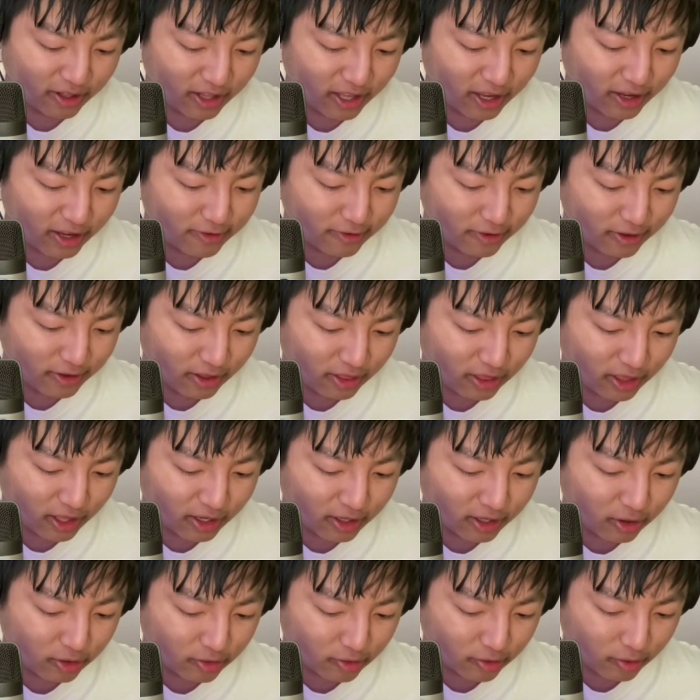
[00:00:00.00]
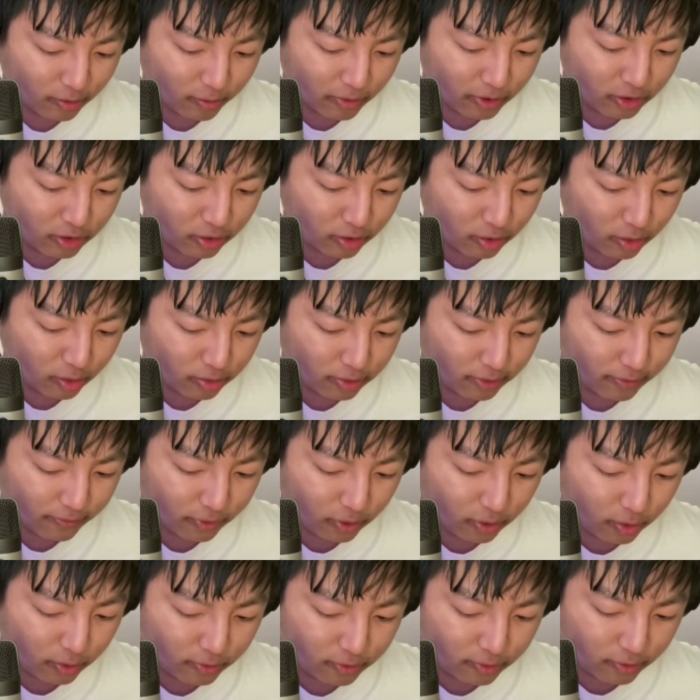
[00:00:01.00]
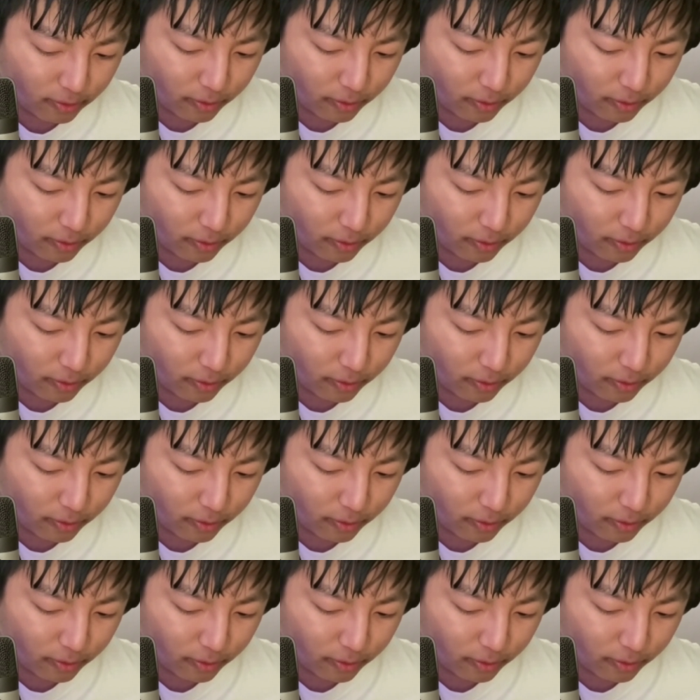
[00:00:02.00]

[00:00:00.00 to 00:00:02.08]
And lastly, thank you so much to those of you who